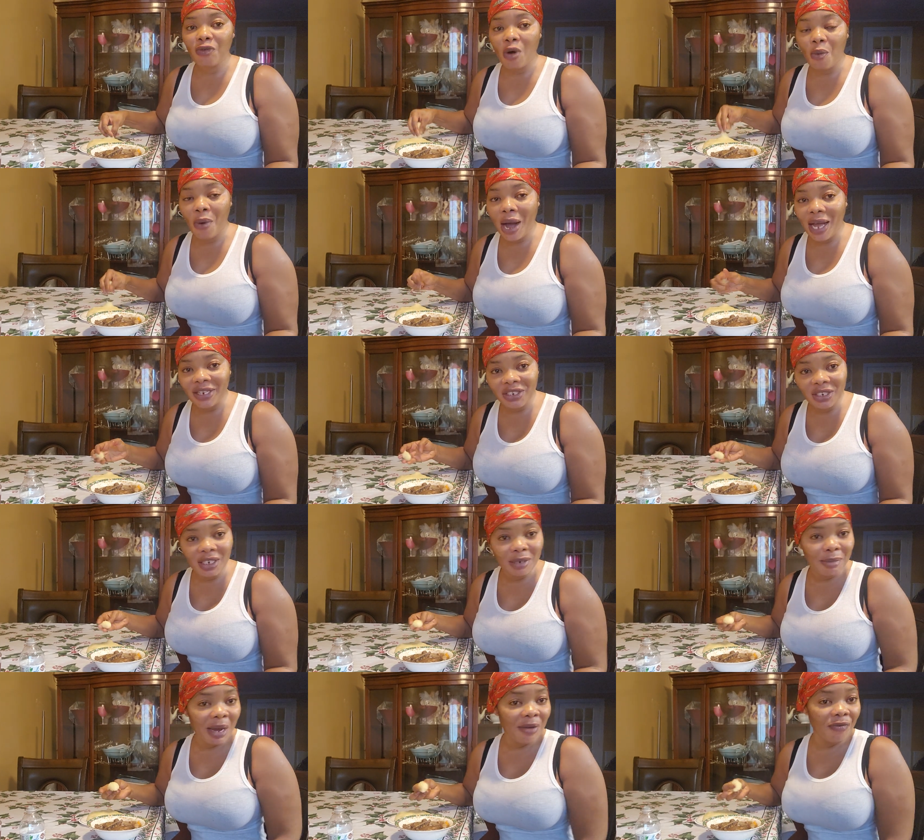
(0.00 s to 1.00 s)
for
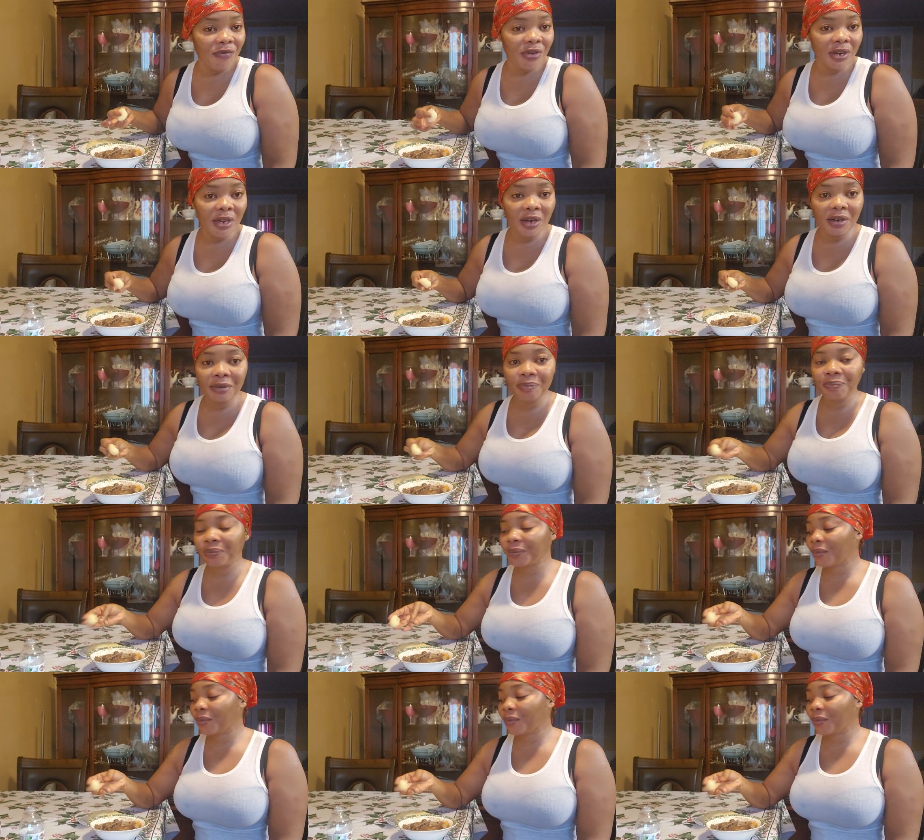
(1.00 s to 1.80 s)
watching my video.